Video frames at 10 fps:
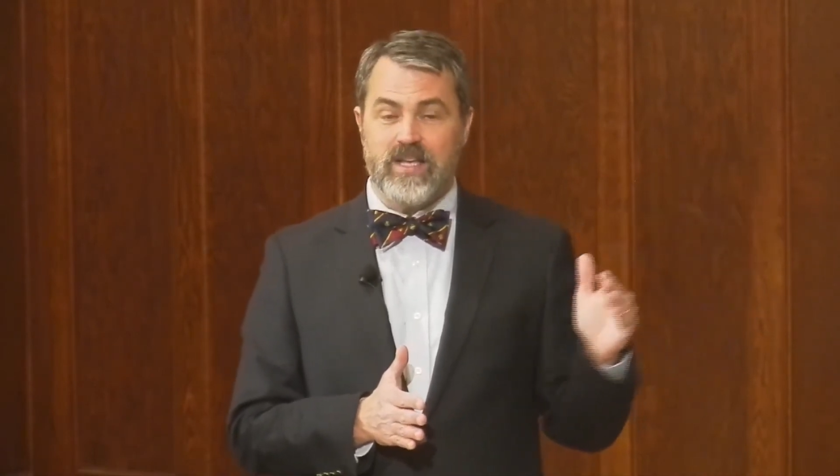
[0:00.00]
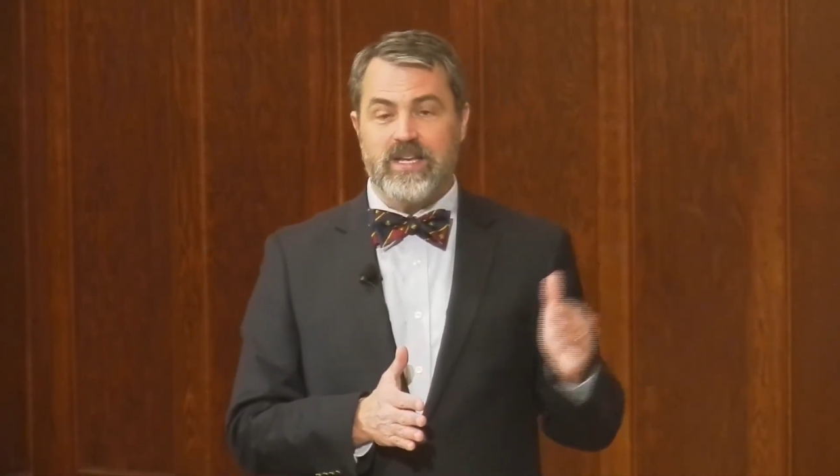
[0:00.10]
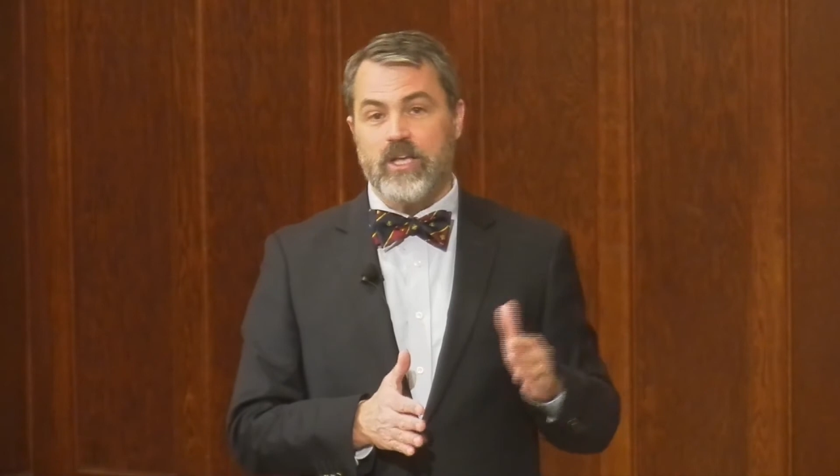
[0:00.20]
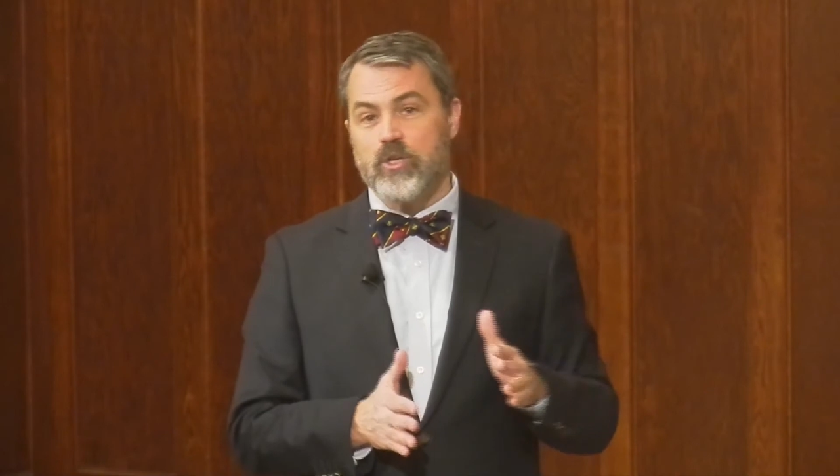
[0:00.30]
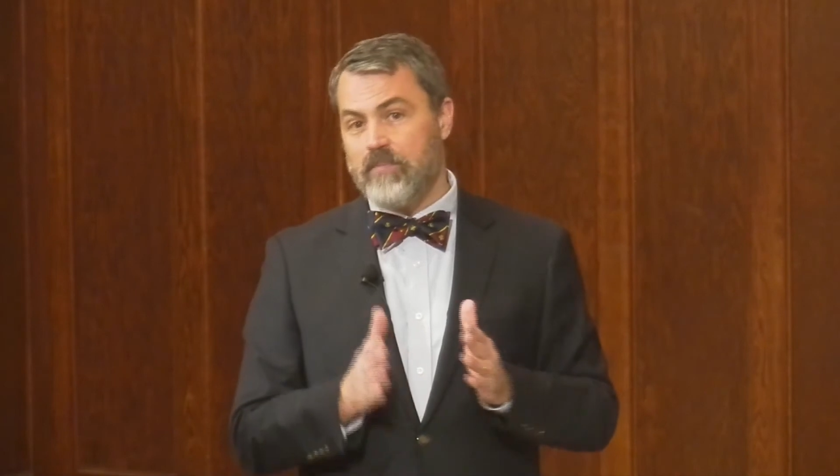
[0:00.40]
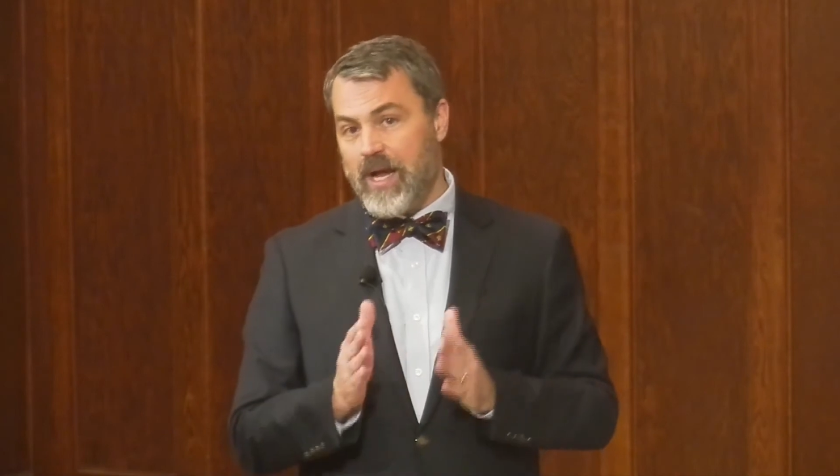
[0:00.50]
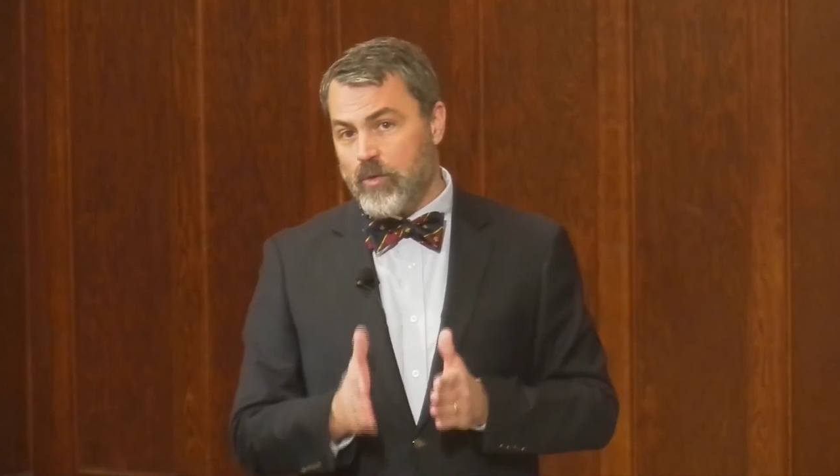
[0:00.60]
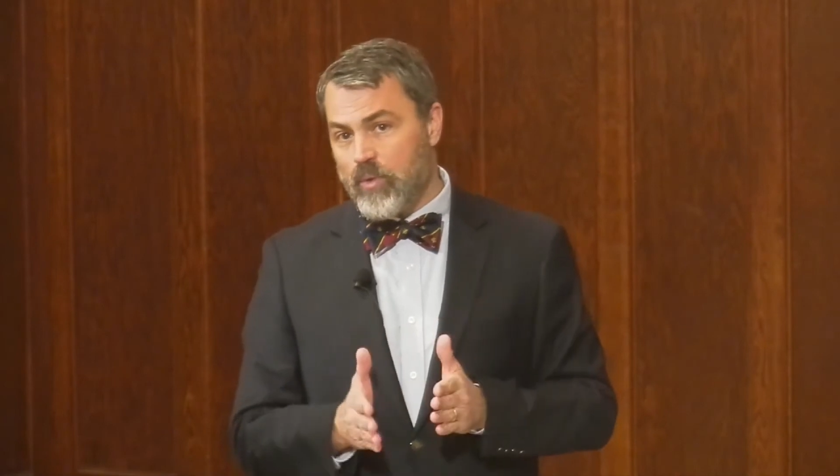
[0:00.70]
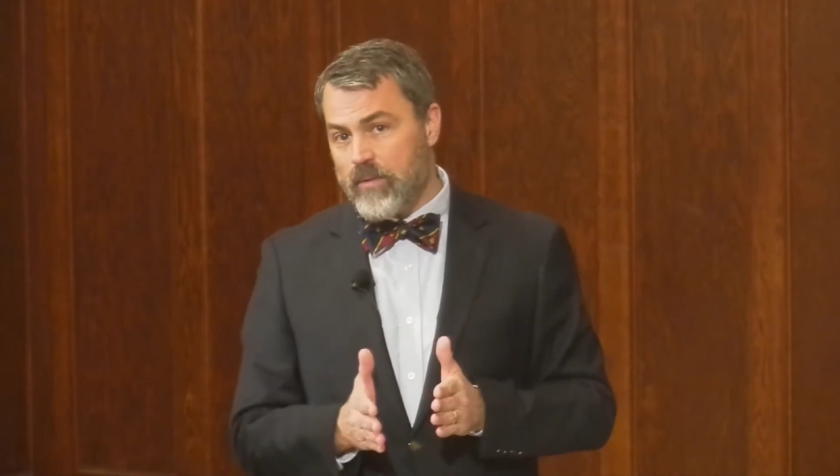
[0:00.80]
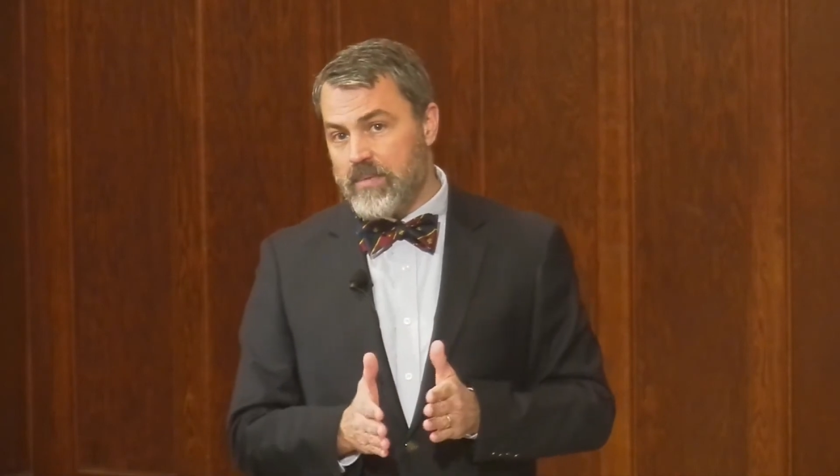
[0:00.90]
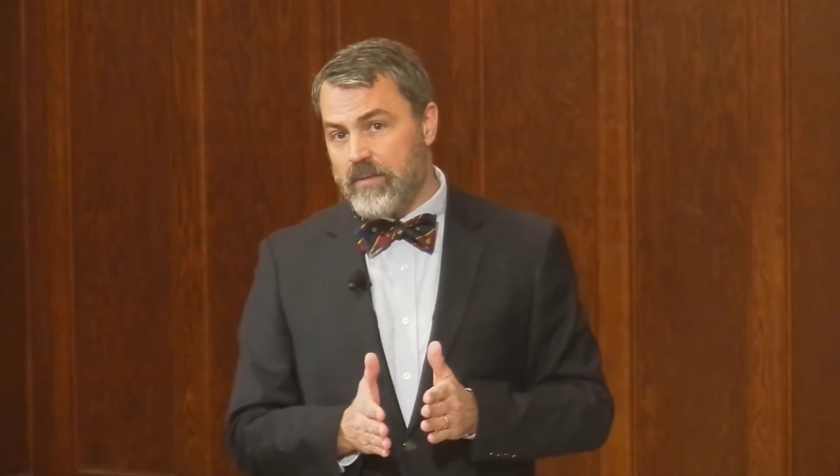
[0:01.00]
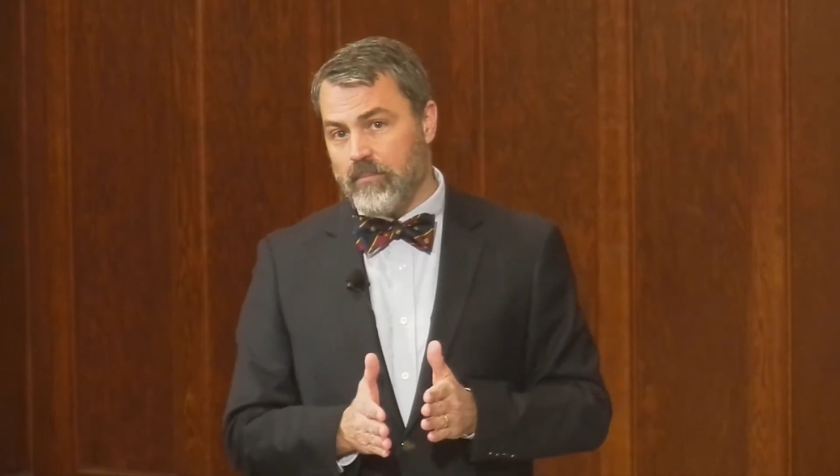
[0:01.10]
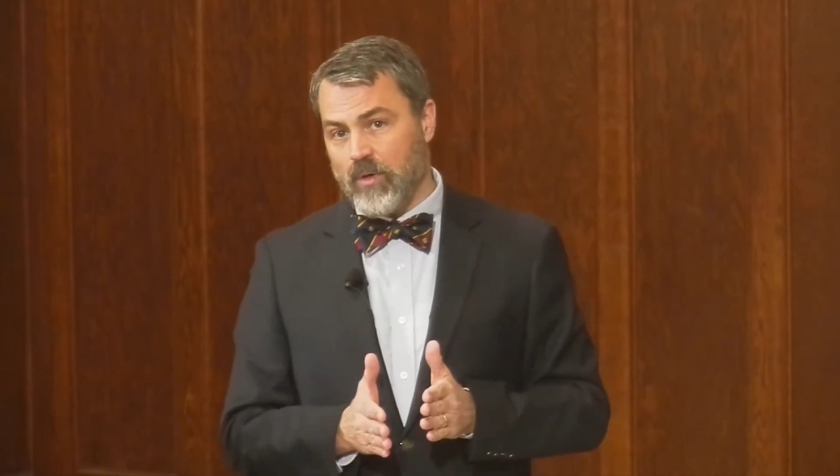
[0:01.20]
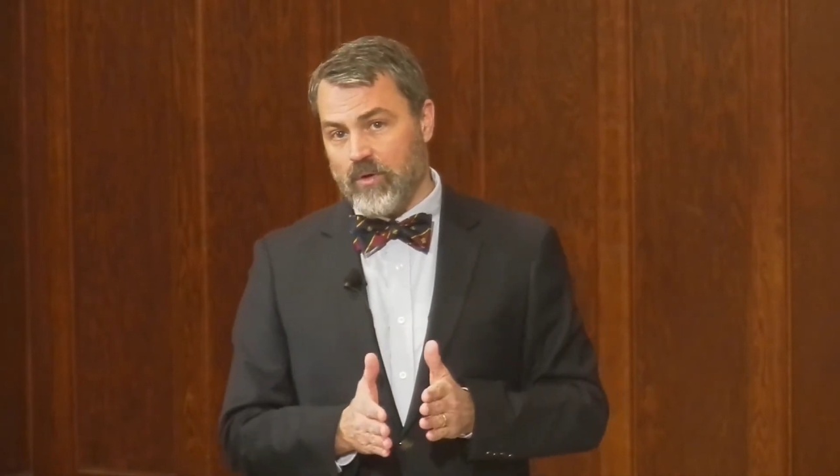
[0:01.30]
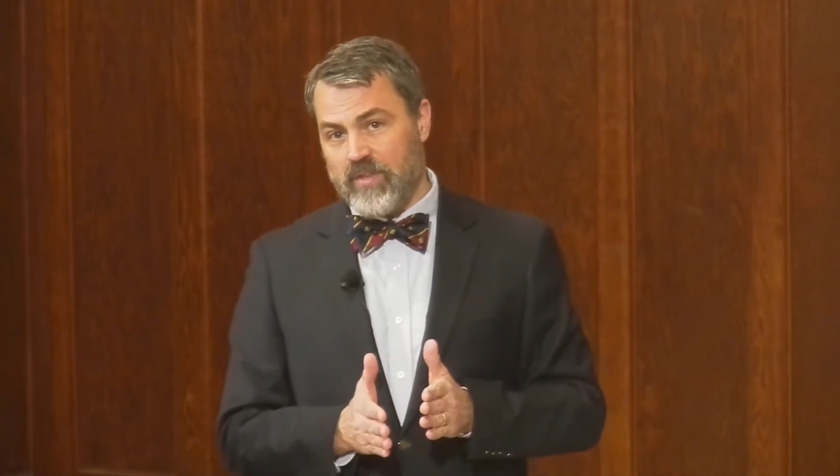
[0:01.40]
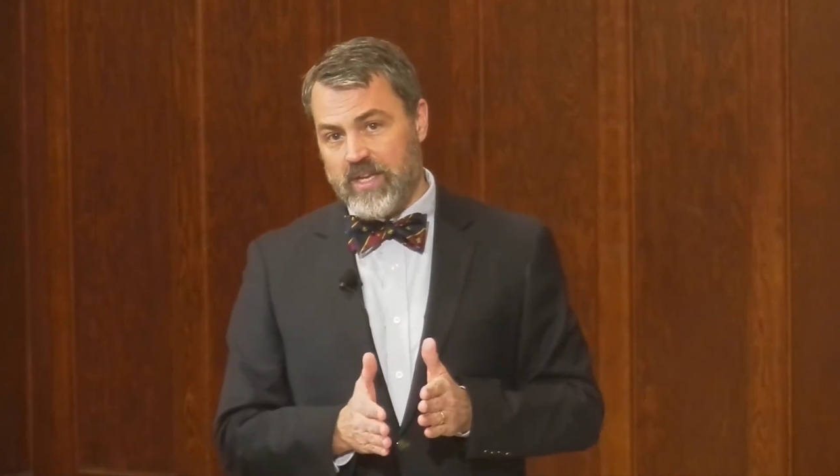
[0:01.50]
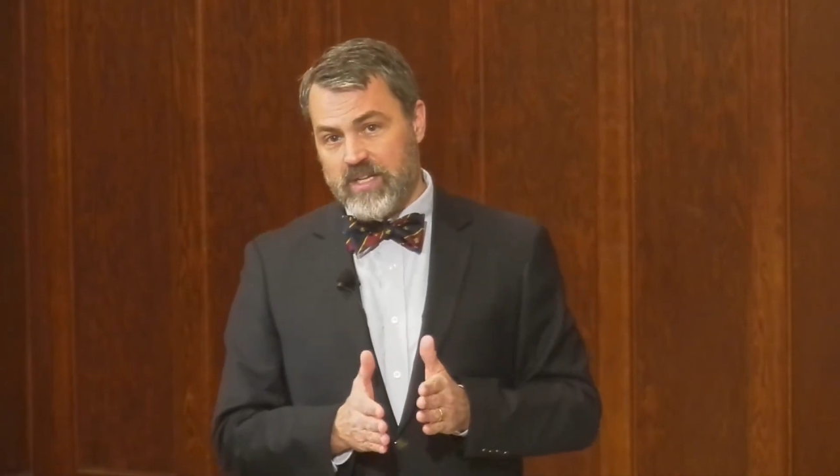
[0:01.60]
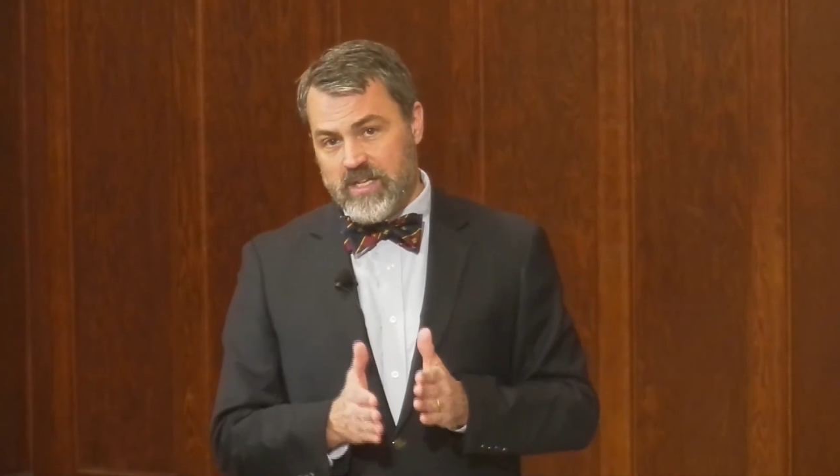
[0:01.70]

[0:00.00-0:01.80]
Now, you may remember that